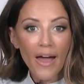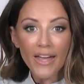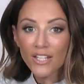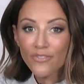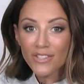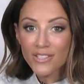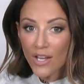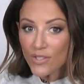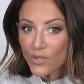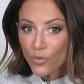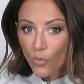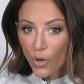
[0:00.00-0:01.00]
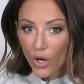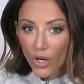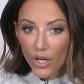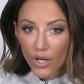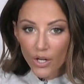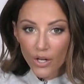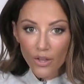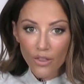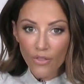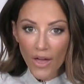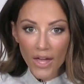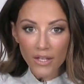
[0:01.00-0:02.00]
And if it doesn't work,
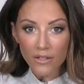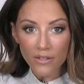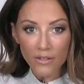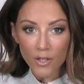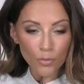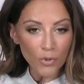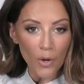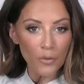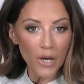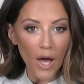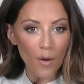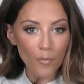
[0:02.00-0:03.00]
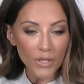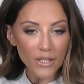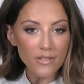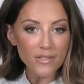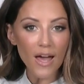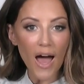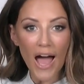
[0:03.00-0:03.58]
then you blow it up because